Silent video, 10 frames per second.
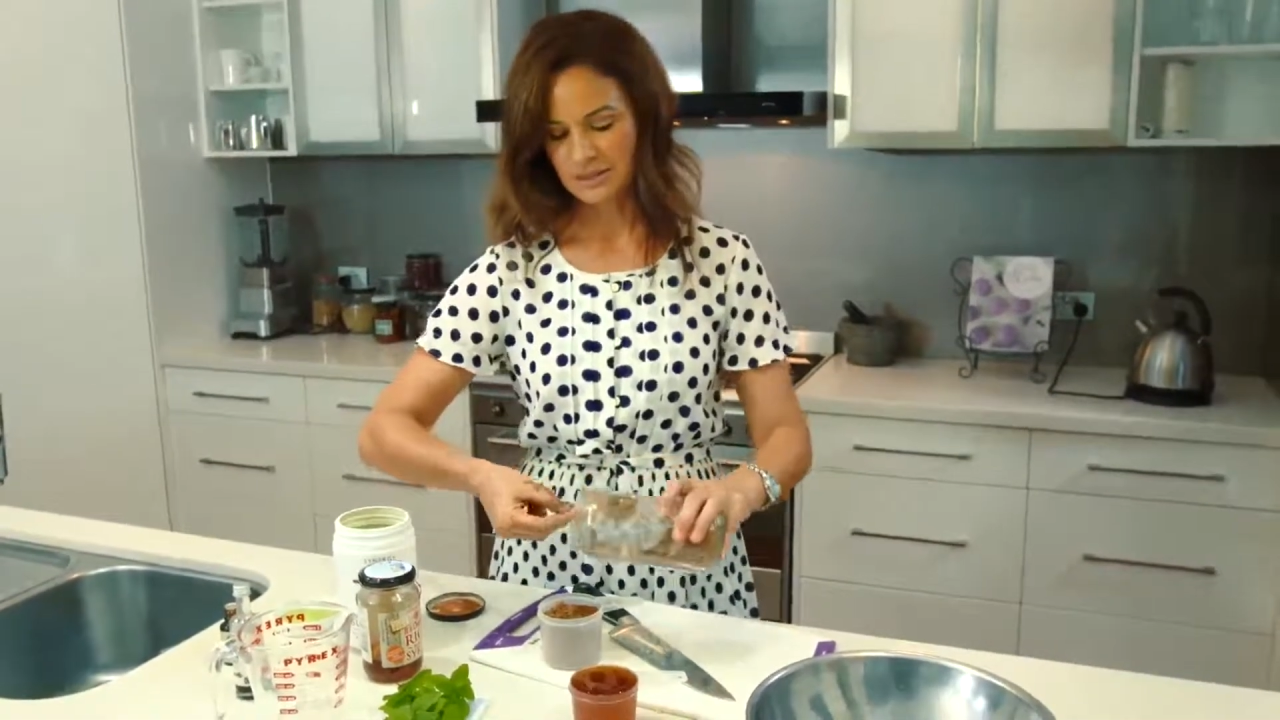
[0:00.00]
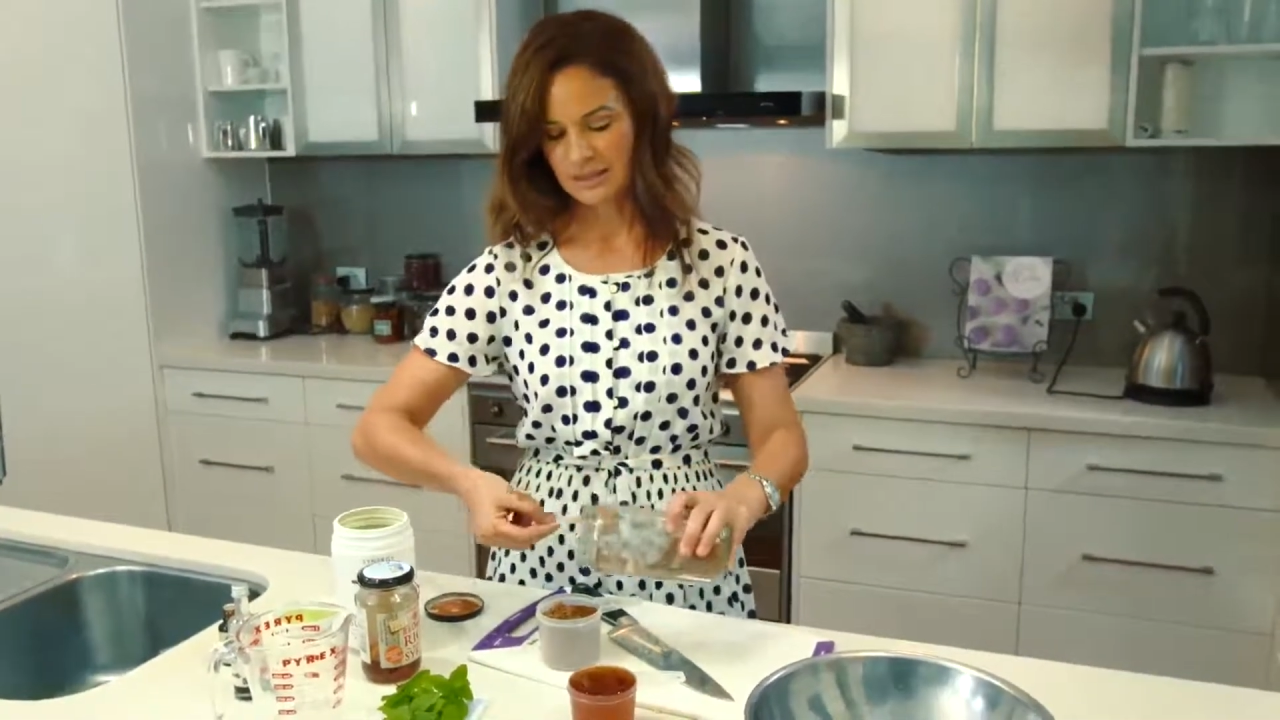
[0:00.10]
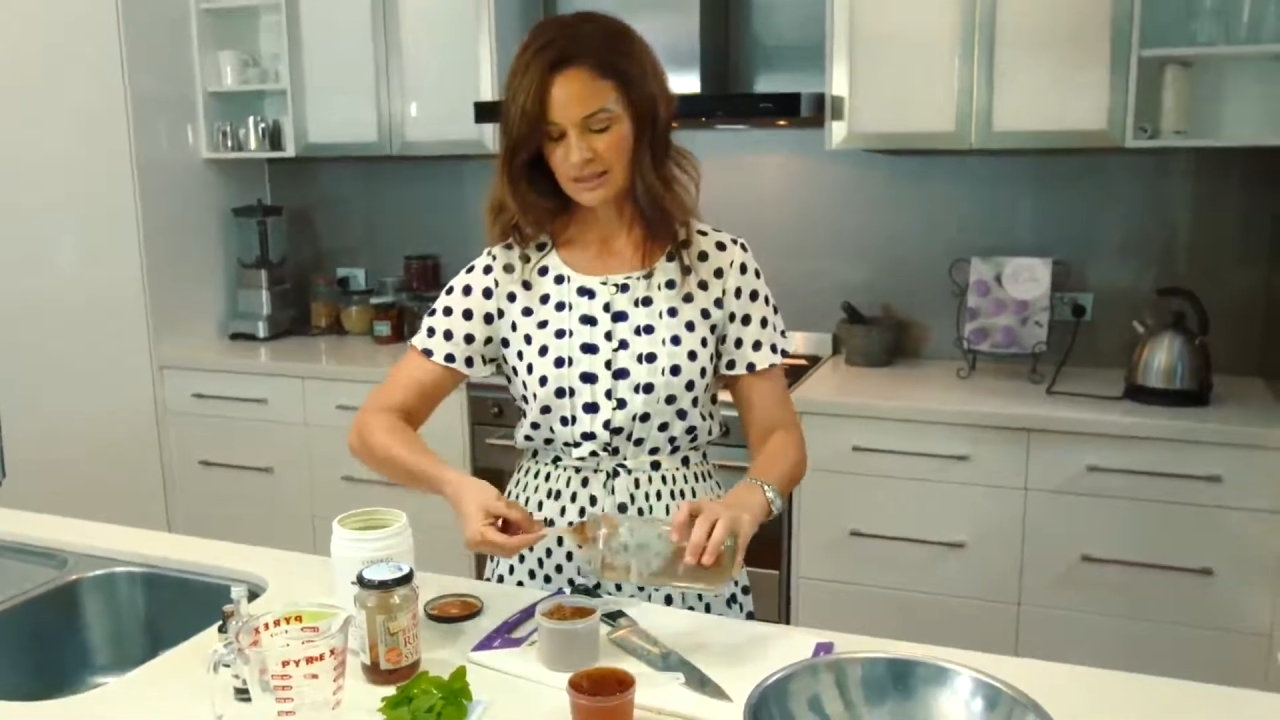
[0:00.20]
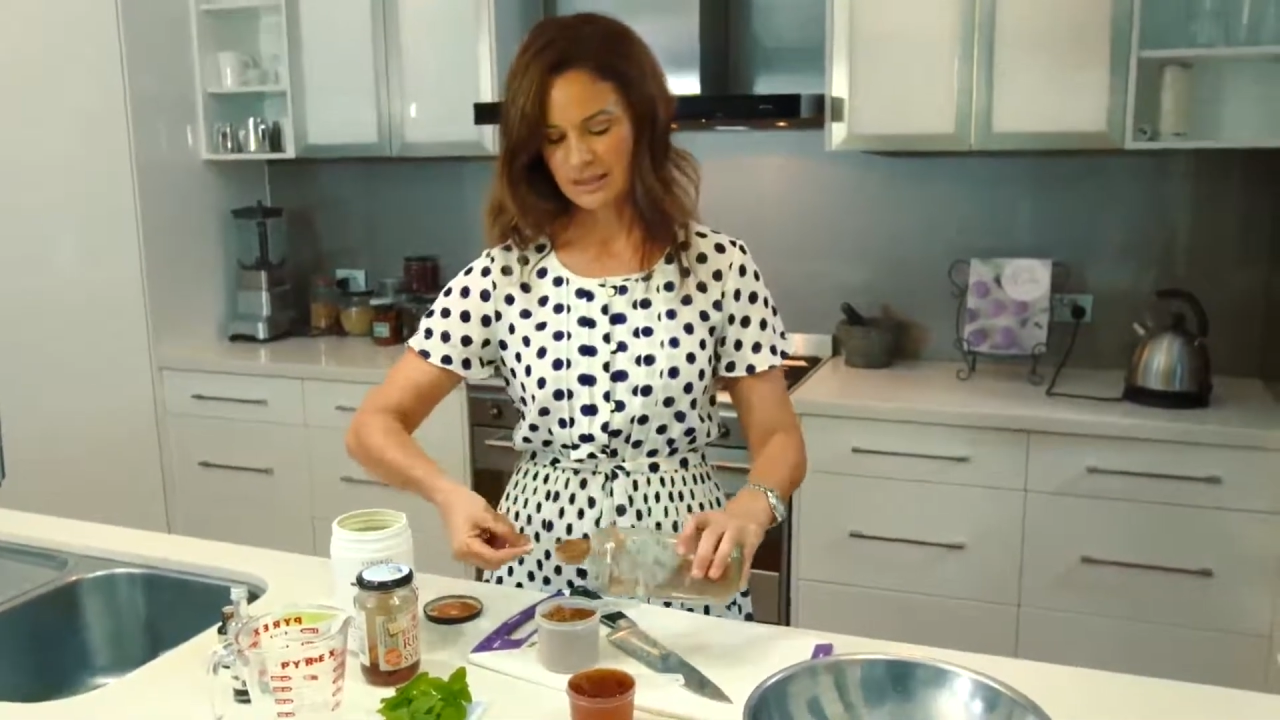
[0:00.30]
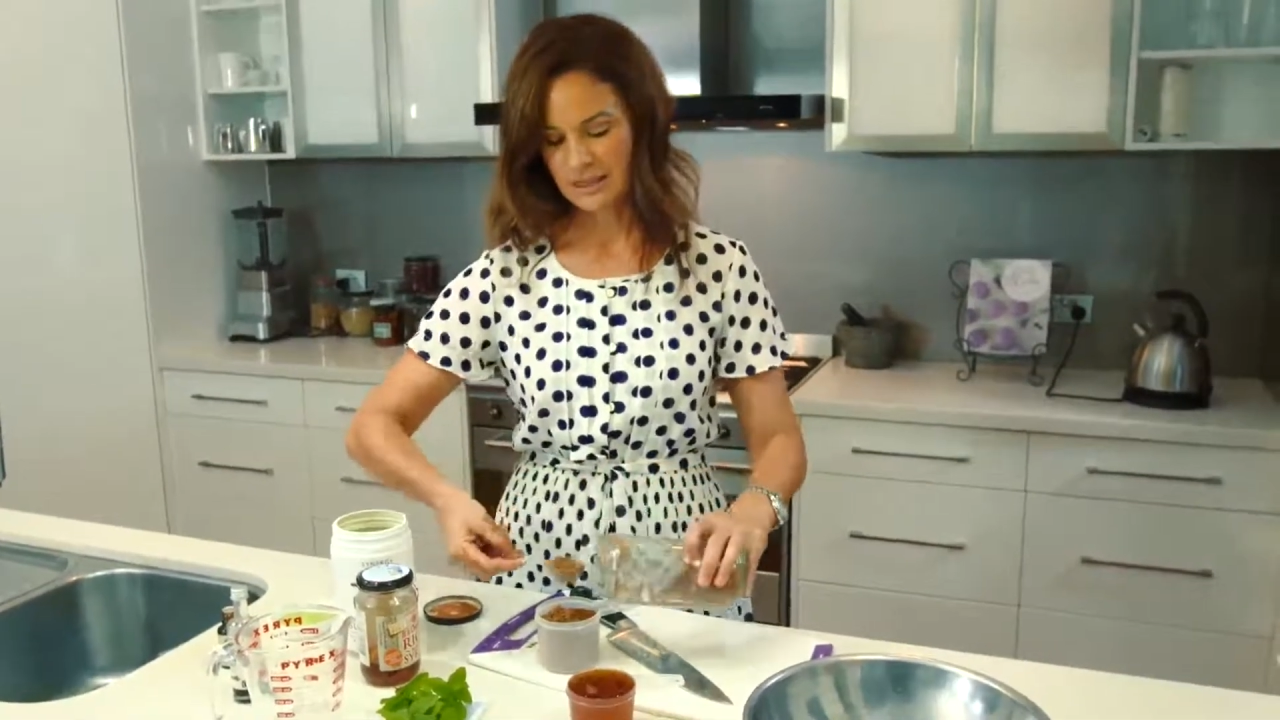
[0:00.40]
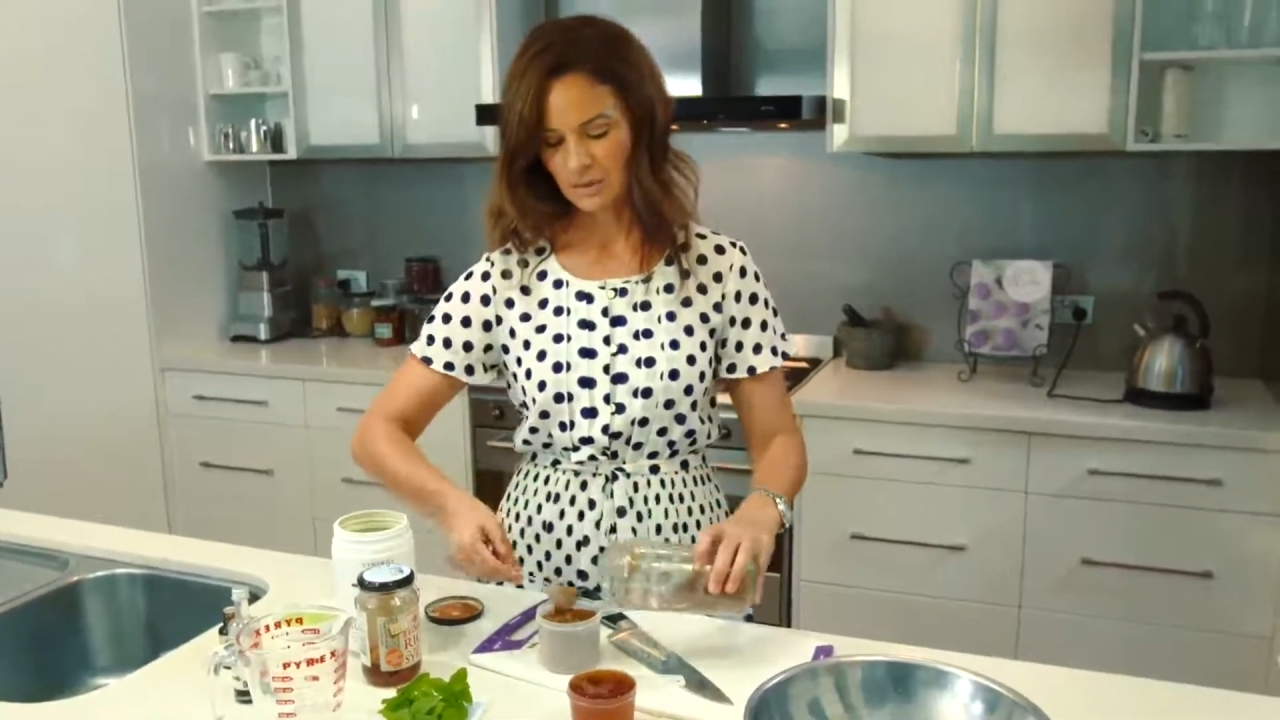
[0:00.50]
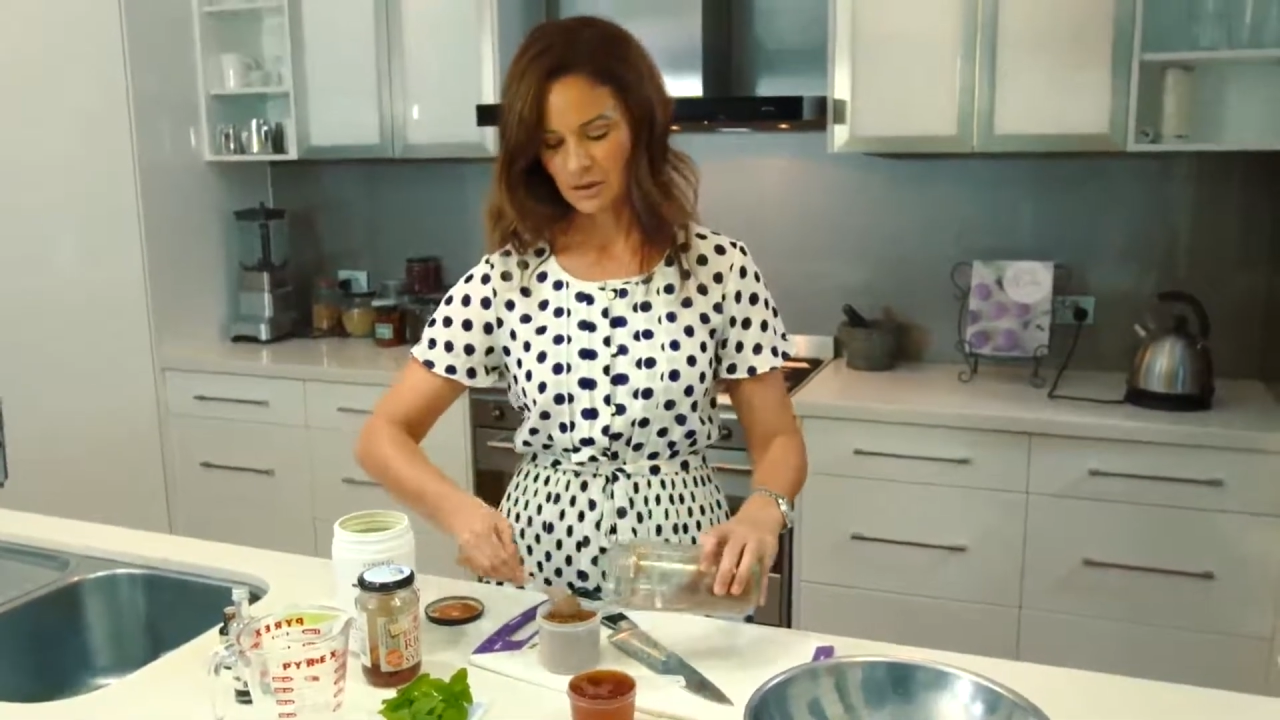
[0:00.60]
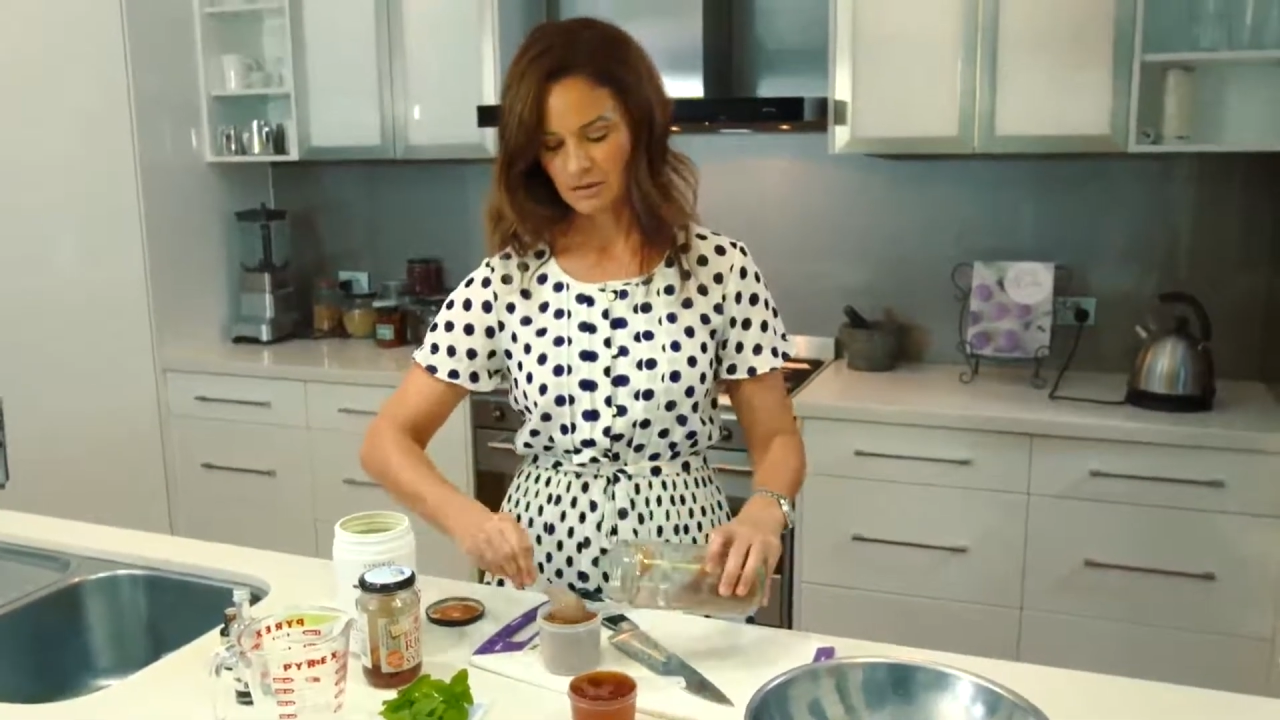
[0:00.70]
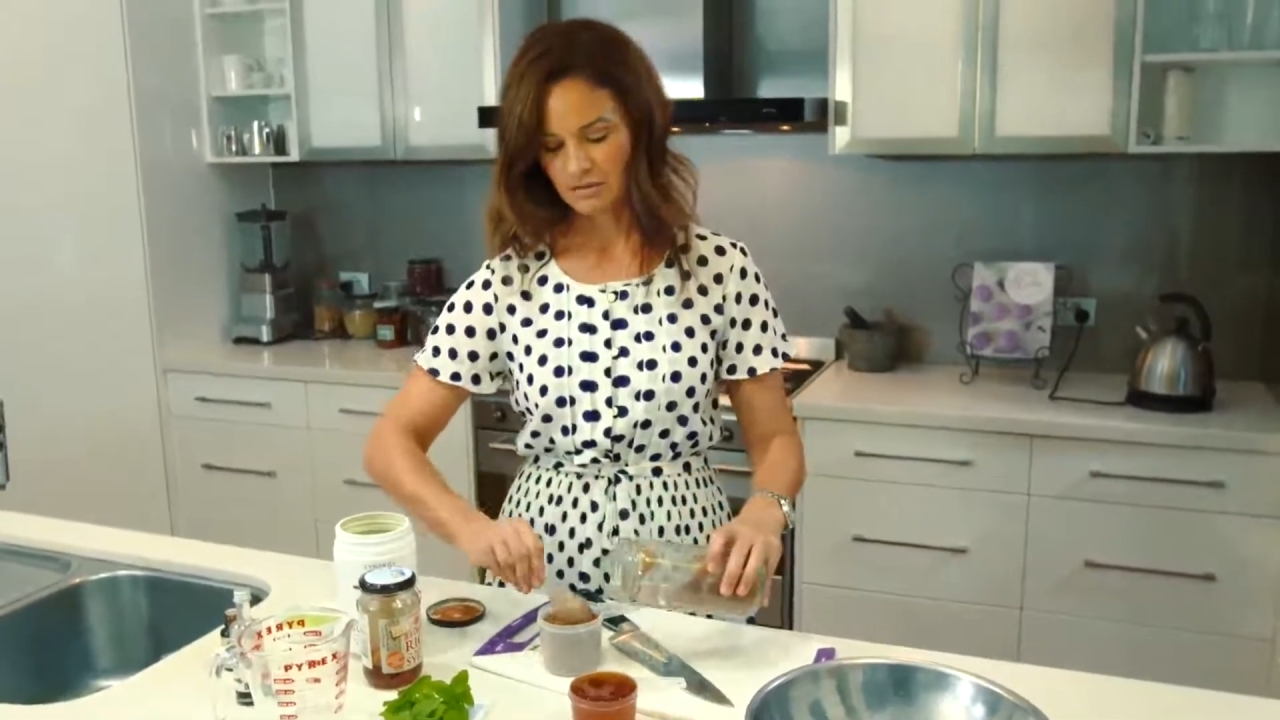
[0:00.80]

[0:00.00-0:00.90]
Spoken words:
and suddenly want